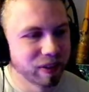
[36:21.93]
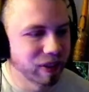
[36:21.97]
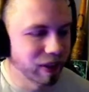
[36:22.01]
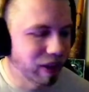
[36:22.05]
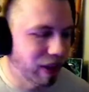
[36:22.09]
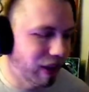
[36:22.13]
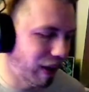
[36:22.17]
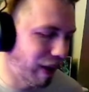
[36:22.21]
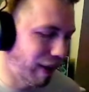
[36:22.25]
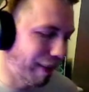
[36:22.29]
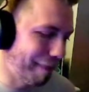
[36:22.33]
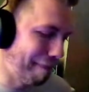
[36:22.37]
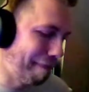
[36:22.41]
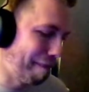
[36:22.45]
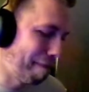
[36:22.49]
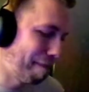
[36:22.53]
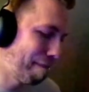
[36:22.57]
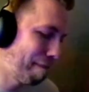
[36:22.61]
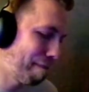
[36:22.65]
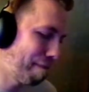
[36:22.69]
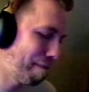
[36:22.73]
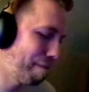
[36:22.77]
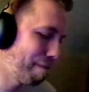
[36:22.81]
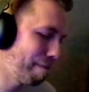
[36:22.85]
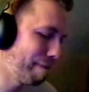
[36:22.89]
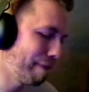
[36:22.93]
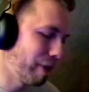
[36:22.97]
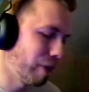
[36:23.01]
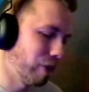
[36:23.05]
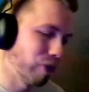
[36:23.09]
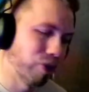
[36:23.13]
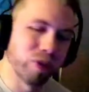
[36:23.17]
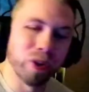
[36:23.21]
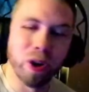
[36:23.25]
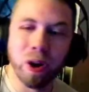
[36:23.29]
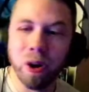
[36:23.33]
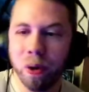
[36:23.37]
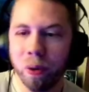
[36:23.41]
Um,
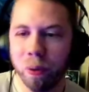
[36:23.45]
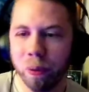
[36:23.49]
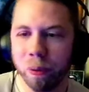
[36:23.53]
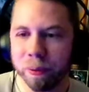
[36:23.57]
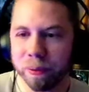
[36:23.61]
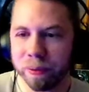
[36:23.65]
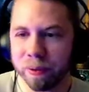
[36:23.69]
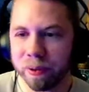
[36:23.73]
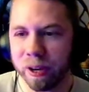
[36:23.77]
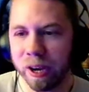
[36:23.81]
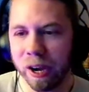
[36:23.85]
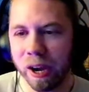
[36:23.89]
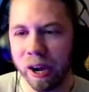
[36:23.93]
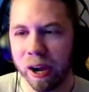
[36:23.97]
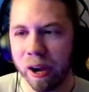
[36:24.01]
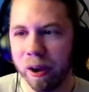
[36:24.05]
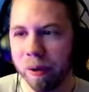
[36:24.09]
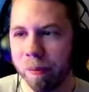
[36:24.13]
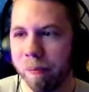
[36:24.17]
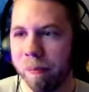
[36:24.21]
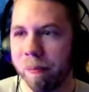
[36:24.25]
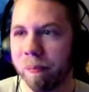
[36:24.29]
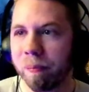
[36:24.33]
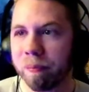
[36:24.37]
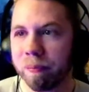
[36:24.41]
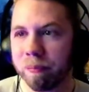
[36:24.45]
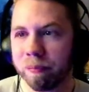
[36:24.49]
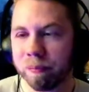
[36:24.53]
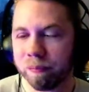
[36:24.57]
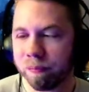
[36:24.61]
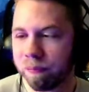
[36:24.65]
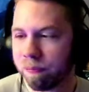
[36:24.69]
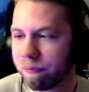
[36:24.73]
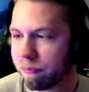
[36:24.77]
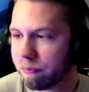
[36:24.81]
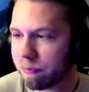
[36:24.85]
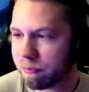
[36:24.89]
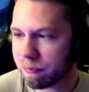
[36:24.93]
so, uh,
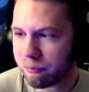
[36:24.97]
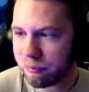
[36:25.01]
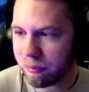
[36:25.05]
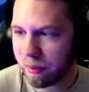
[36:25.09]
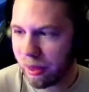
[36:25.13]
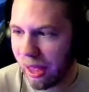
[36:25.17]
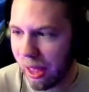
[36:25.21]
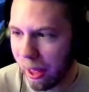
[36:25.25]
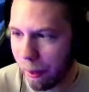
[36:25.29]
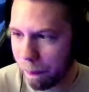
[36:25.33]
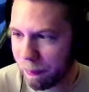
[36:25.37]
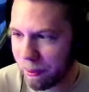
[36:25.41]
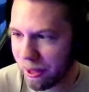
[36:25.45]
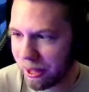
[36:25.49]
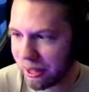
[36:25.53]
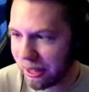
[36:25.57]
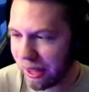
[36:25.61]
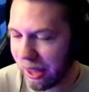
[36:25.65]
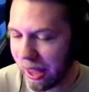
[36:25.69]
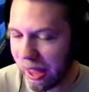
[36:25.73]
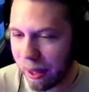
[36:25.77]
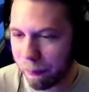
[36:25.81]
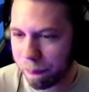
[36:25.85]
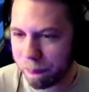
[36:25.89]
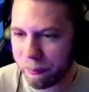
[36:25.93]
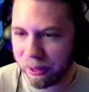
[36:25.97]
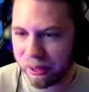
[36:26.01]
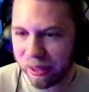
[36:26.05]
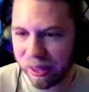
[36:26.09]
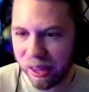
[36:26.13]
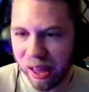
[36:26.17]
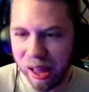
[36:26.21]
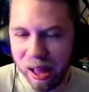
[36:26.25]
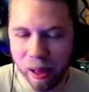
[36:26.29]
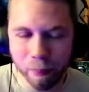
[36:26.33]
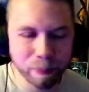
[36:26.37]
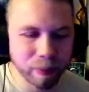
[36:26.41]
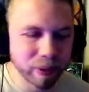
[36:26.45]
epic, epic,
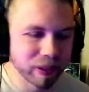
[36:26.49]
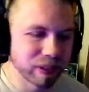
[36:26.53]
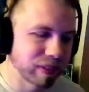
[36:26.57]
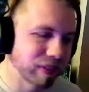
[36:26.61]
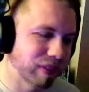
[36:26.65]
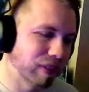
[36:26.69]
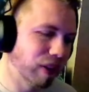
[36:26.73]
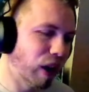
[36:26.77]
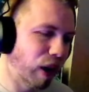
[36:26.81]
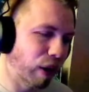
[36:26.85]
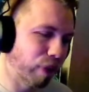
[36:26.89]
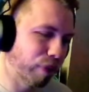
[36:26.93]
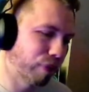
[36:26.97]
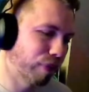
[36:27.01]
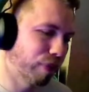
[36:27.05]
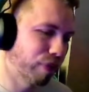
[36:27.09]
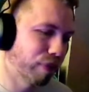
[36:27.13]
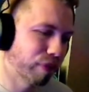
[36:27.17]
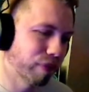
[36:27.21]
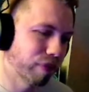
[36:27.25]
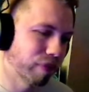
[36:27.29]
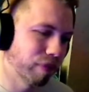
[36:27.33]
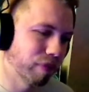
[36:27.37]
epic stuff.